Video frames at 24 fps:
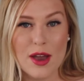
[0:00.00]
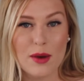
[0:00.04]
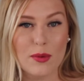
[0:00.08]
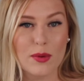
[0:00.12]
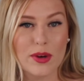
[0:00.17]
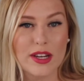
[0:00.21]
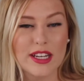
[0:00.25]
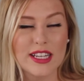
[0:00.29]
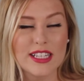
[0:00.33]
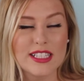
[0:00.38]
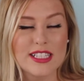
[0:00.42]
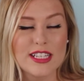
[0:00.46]

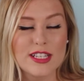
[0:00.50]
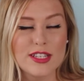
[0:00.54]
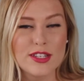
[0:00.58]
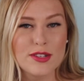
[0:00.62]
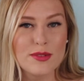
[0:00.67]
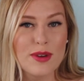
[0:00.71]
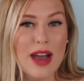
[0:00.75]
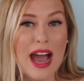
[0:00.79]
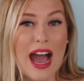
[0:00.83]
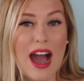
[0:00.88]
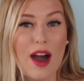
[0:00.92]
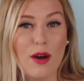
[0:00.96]
We're going to teach
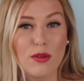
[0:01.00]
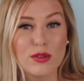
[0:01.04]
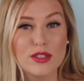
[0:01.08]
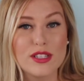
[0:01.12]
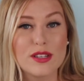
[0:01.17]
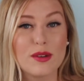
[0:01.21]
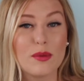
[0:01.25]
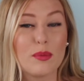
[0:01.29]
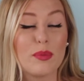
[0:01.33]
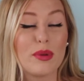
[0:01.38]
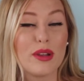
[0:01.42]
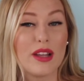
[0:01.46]
you how
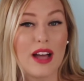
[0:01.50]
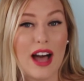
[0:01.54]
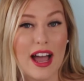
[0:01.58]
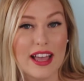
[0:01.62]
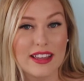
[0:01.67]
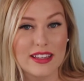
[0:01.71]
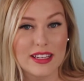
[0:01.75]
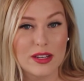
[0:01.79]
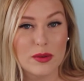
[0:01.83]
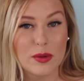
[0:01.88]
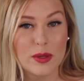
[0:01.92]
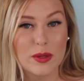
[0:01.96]
to
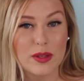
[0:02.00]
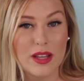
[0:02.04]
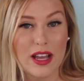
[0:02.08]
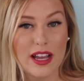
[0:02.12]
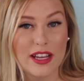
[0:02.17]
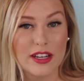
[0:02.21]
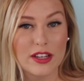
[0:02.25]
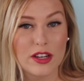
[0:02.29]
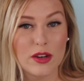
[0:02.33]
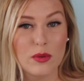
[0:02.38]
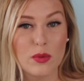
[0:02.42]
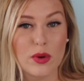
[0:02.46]
apply liquid
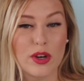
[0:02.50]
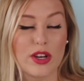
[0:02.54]
liner.